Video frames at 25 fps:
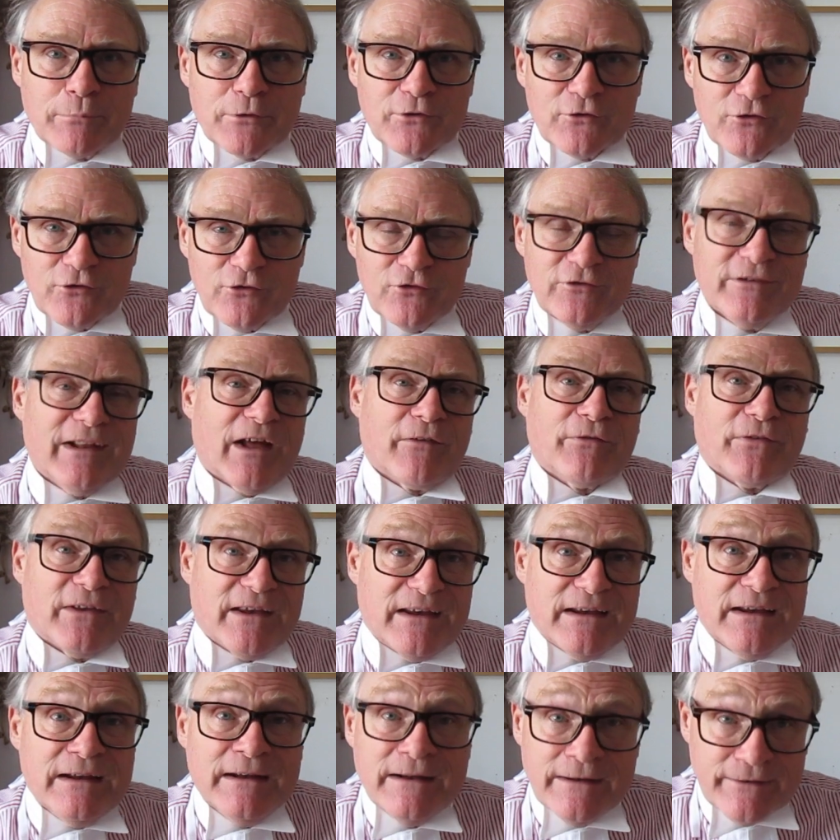but
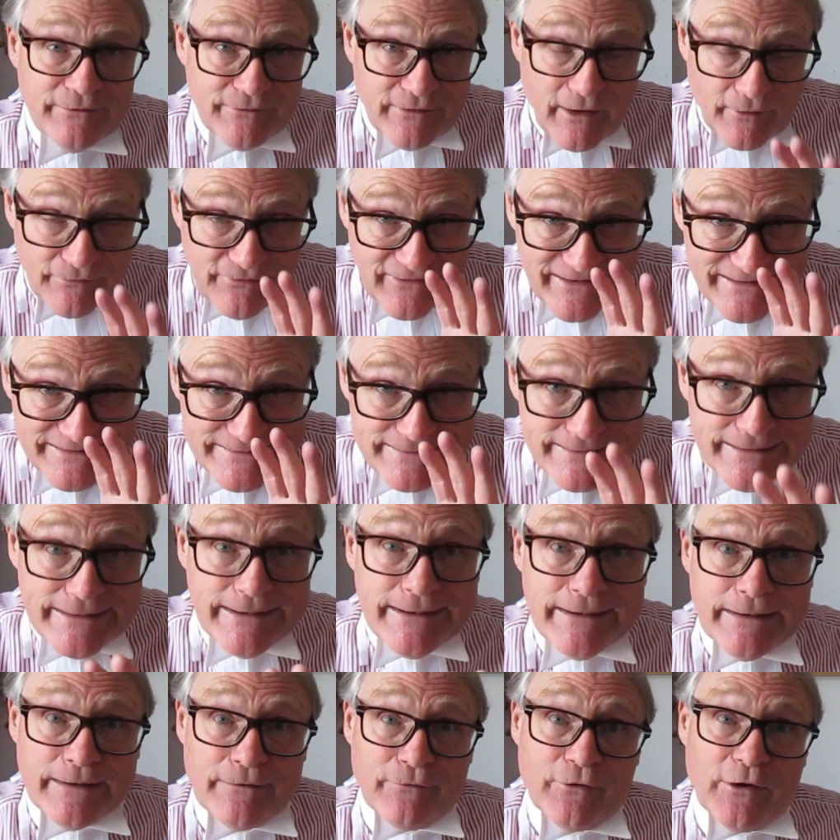nothing
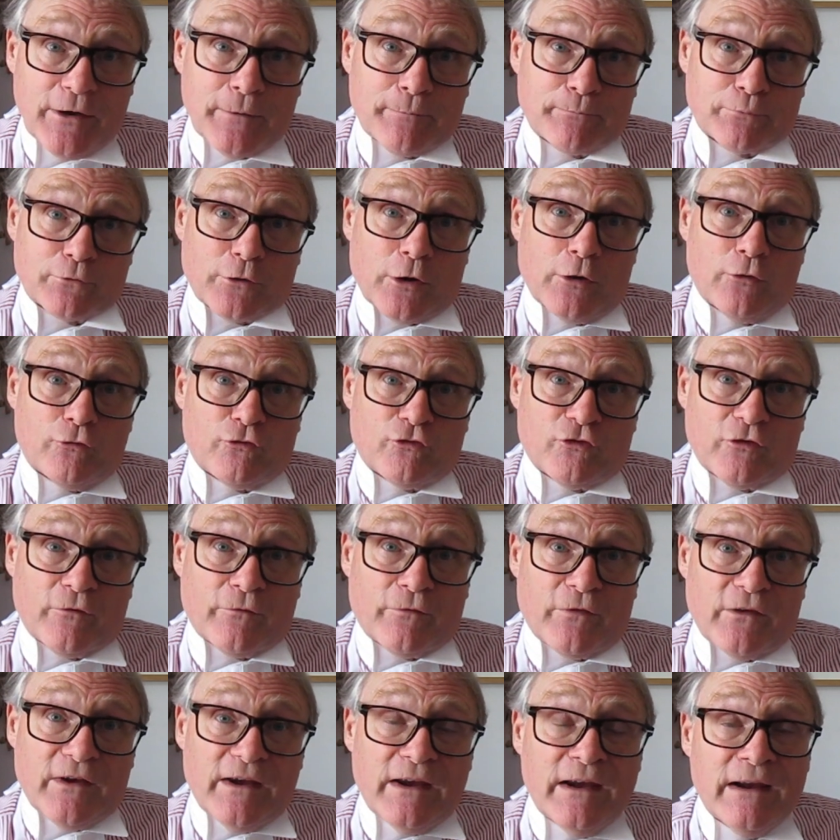near the approach
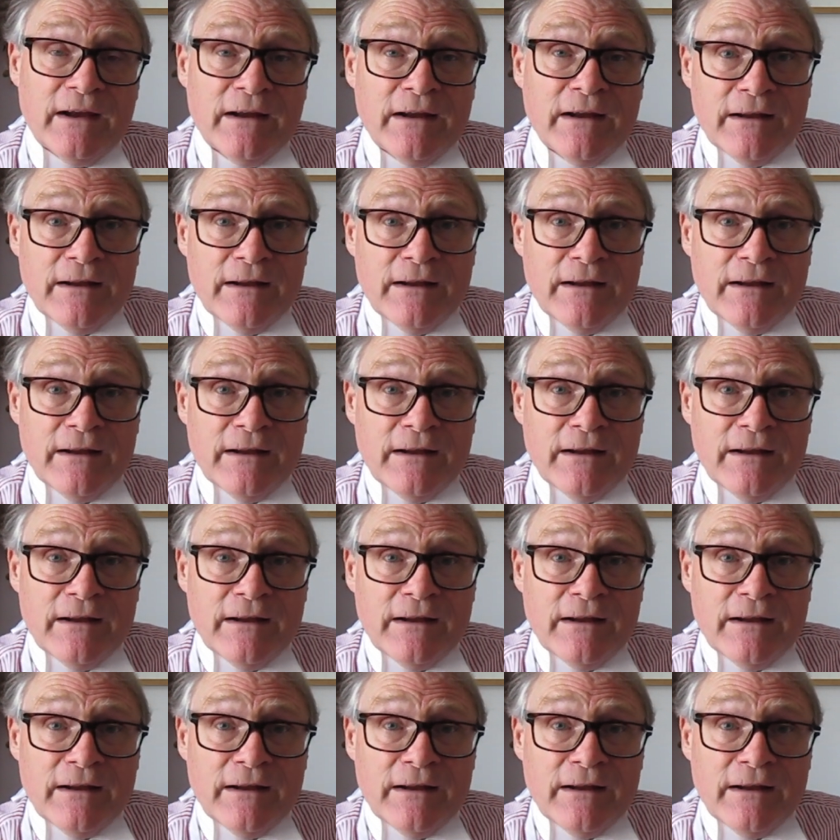of the